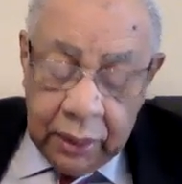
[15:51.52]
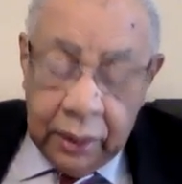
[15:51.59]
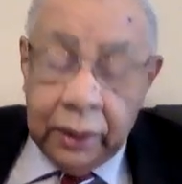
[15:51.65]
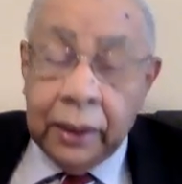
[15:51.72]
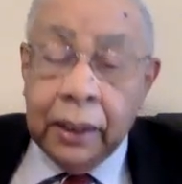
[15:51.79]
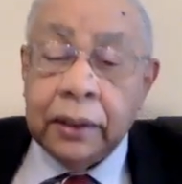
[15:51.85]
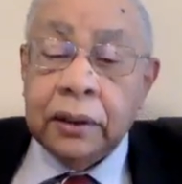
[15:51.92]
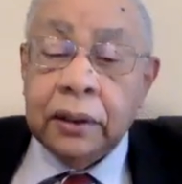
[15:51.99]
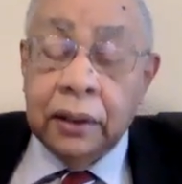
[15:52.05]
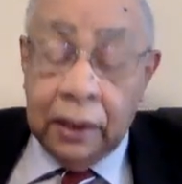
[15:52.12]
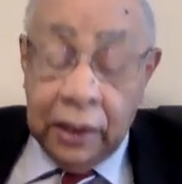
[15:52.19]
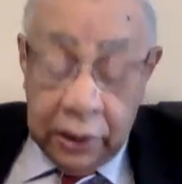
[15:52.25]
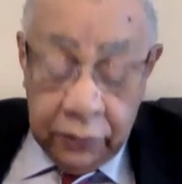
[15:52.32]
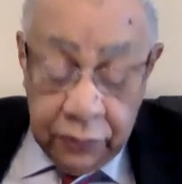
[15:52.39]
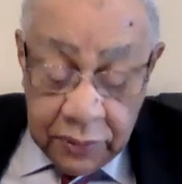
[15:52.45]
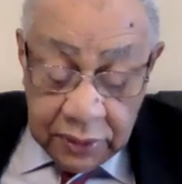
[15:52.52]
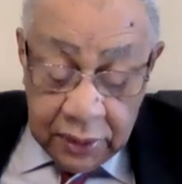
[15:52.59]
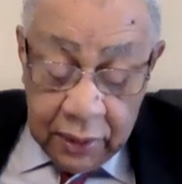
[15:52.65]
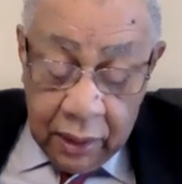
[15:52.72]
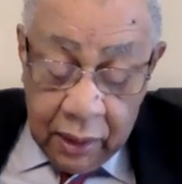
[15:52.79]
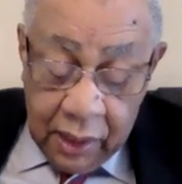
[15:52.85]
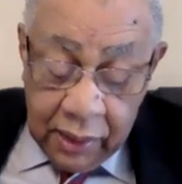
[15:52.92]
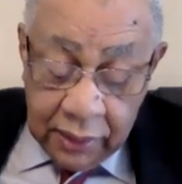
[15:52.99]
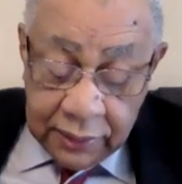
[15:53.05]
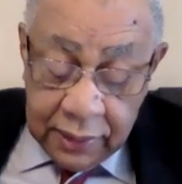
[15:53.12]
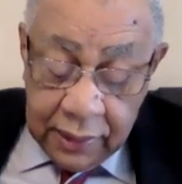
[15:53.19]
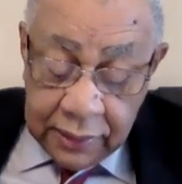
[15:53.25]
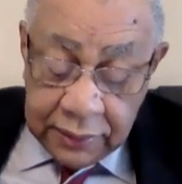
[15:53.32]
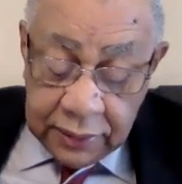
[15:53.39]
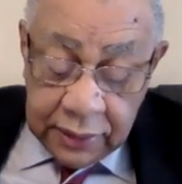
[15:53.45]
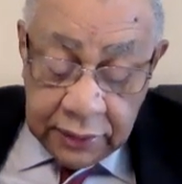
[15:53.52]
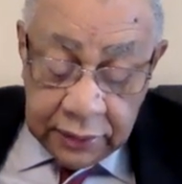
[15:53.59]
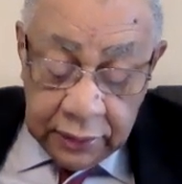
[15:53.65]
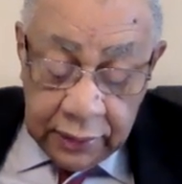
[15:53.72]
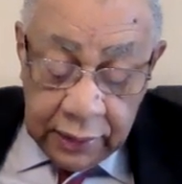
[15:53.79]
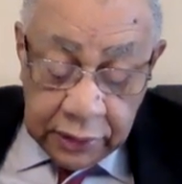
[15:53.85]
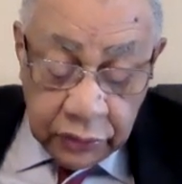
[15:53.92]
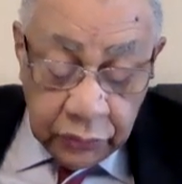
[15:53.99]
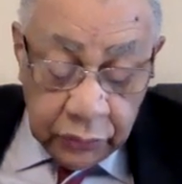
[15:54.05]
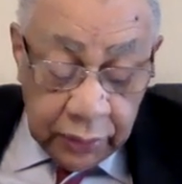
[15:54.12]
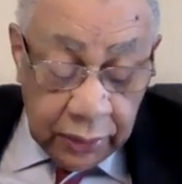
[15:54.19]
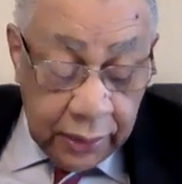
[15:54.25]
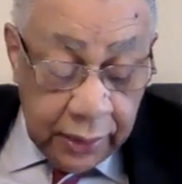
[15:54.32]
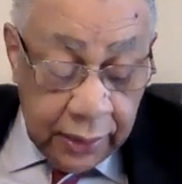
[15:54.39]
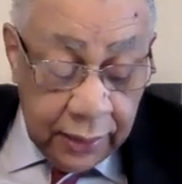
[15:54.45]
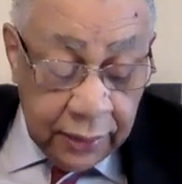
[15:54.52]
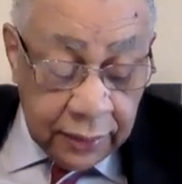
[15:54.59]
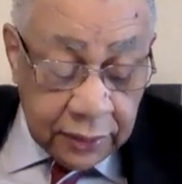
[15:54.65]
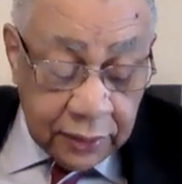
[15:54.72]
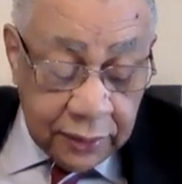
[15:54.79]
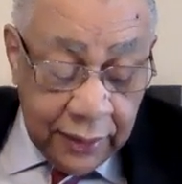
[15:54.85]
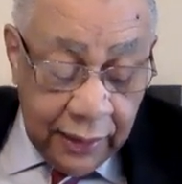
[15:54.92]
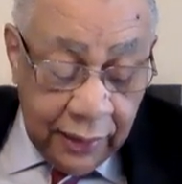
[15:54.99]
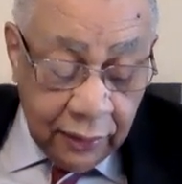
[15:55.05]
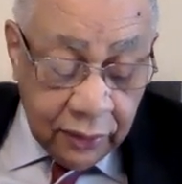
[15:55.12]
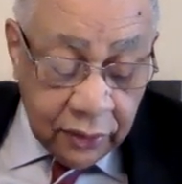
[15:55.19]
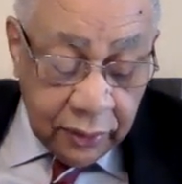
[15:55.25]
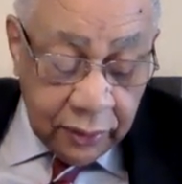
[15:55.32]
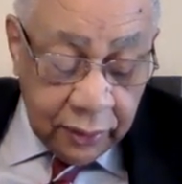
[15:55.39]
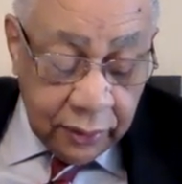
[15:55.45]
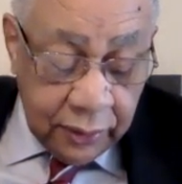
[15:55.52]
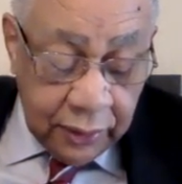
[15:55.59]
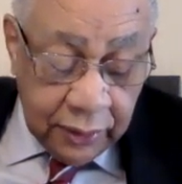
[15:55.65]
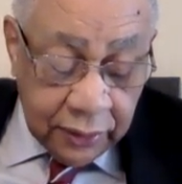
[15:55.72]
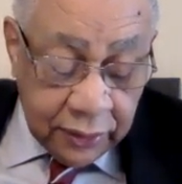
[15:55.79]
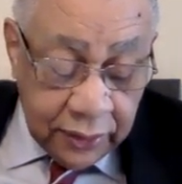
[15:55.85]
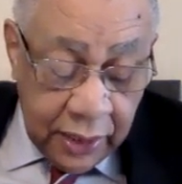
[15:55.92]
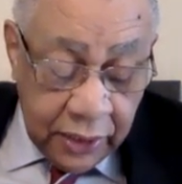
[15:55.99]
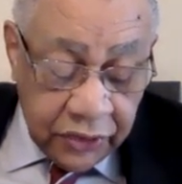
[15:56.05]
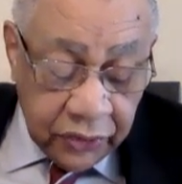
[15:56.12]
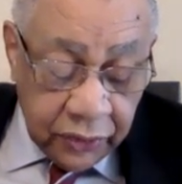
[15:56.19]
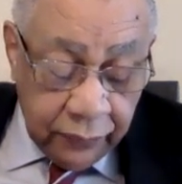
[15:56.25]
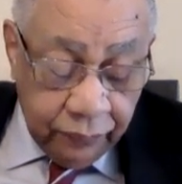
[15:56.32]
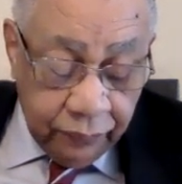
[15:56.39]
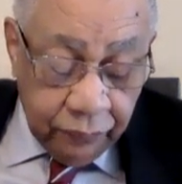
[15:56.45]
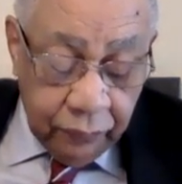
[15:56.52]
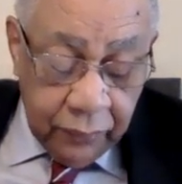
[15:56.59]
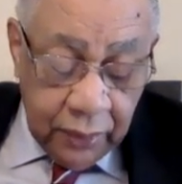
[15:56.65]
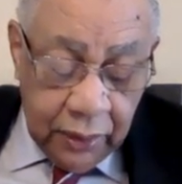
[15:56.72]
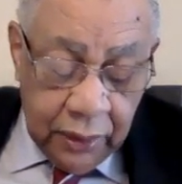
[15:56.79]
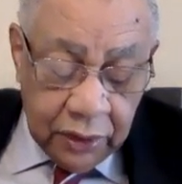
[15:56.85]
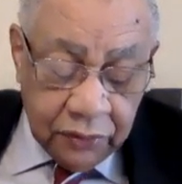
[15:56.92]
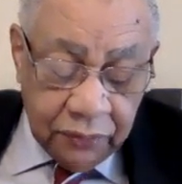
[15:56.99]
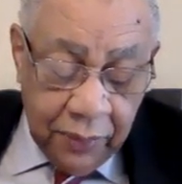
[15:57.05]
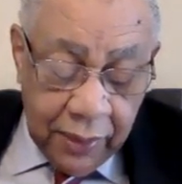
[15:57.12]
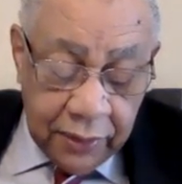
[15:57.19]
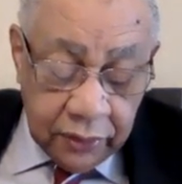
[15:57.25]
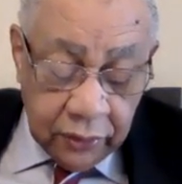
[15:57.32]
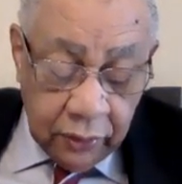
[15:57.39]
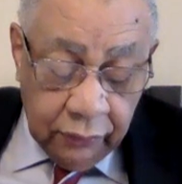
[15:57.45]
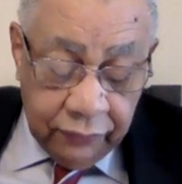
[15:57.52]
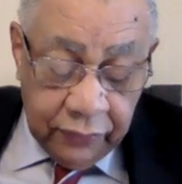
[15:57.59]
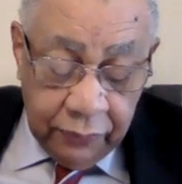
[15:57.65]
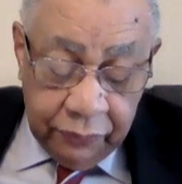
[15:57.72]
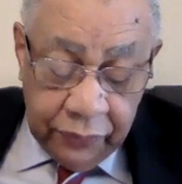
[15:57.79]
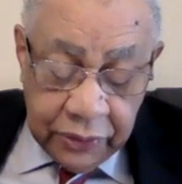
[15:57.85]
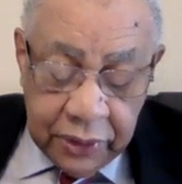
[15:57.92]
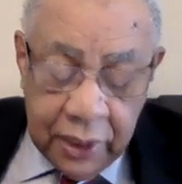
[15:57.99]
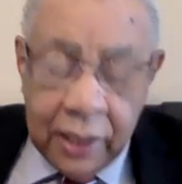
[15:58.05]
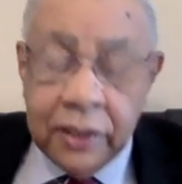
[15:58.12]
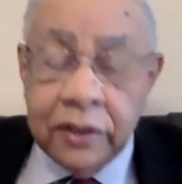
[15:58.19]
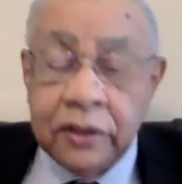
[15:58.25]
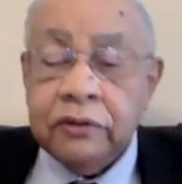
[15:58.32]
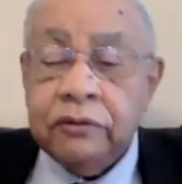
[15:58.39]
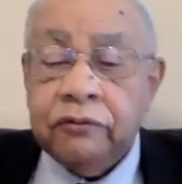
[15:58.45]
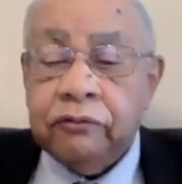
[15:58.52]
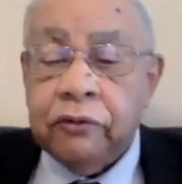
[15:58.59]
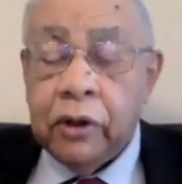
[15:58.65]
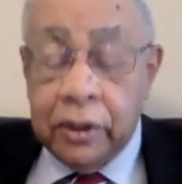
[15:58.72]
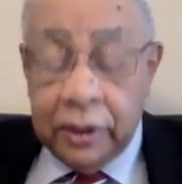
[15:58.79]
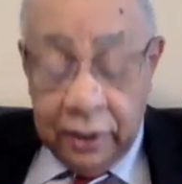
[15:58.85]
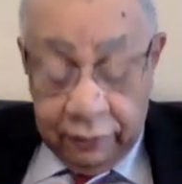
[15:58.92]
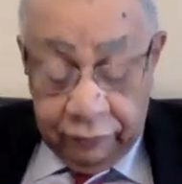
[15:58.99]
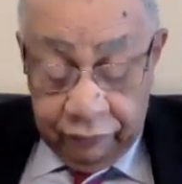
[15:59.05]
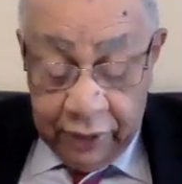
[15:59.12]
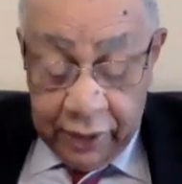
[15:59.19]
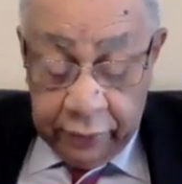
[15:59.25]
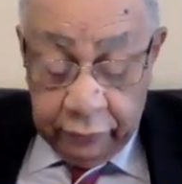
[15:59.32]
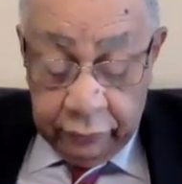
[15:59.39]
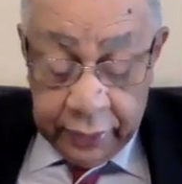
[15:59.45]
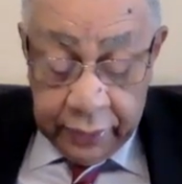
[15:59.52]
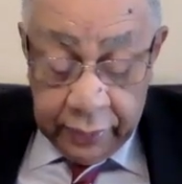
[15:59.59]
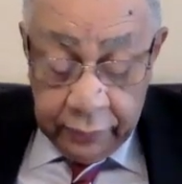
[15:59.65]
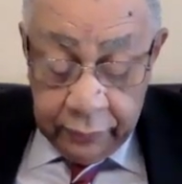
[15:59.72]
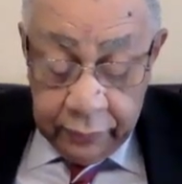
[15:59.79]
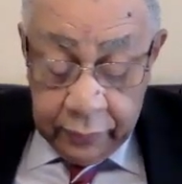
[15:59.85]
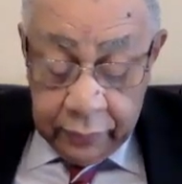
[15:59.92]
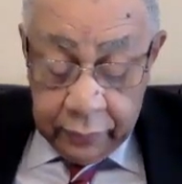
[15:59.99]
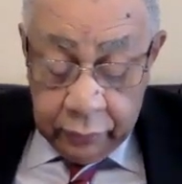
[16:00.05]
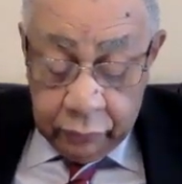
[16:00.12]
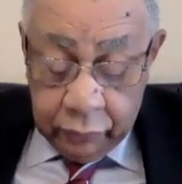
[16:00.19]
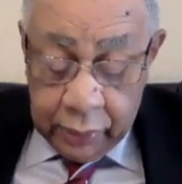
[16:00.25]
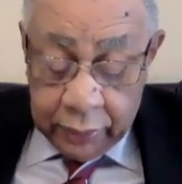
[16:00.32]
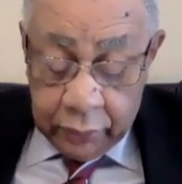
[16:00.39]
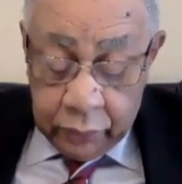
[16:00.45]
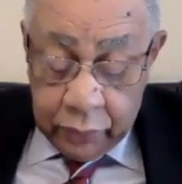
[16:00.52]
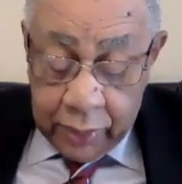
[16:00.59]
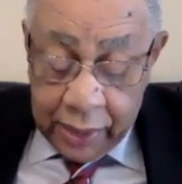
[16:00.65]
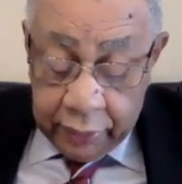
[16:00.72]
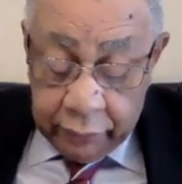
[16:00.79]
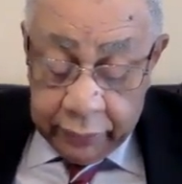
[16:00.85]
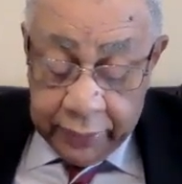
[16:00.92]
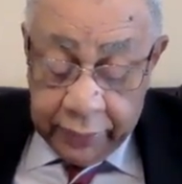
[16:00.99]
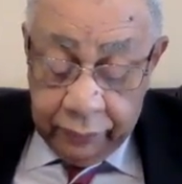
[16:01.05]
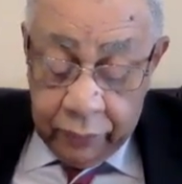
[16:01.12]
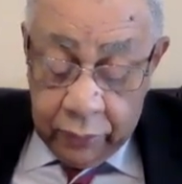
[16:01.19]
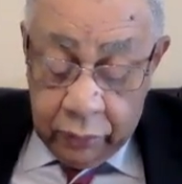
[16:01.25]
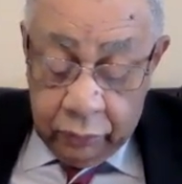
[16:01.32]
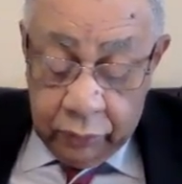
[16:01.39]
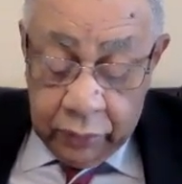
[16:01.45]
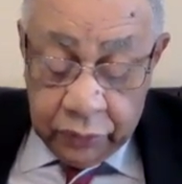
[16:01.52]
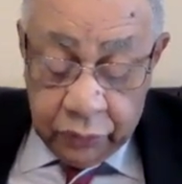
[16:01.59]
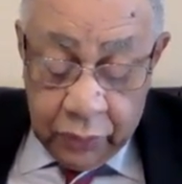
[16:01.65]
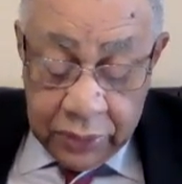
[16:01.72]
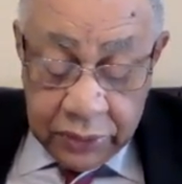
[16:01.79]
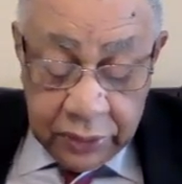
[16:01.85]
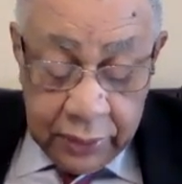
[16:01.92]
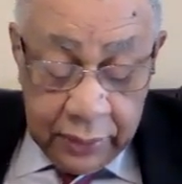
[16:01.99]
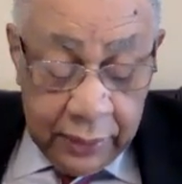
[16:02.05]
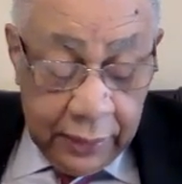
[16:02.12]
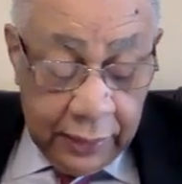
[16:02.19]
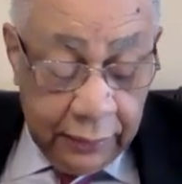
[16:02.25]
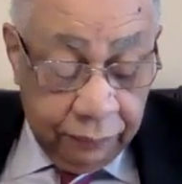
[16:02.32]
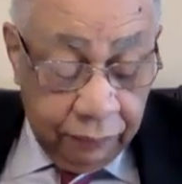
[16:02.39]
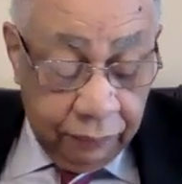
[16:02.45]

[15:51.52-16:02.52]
Yet it was an art as intellectual in its nature, in spite of the pretense, fraud, and fakery and quackery with which it